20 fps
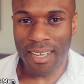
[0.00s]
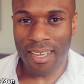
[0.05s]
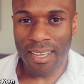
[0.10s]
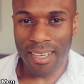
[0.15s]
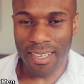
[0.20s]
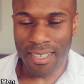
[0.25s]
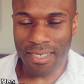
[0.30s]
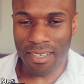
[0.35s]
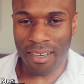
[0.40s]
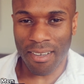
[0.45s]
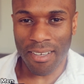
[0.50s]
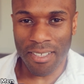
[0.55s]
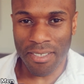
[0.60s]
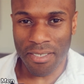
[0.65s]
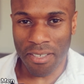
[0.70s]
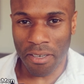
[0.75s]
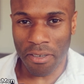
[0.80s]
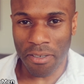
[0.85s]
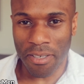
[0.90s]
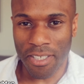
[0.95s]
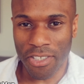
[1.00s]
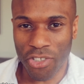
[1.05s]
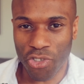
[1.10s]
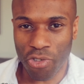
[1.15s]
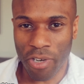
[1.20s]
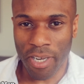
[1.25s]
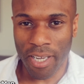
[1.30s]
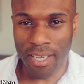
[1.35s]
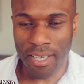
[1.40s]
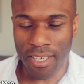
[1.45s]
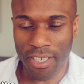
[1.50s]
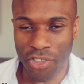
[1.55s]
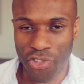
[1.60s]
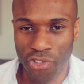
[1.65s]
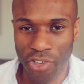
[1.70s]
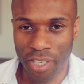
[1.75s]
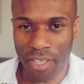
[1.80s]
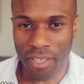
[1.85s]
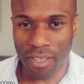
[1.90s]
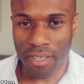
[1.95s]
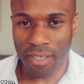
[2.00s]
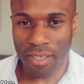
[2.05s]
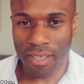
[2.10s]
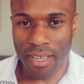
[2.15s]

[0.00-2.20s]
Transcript: He's on his own, he's drinking a drink,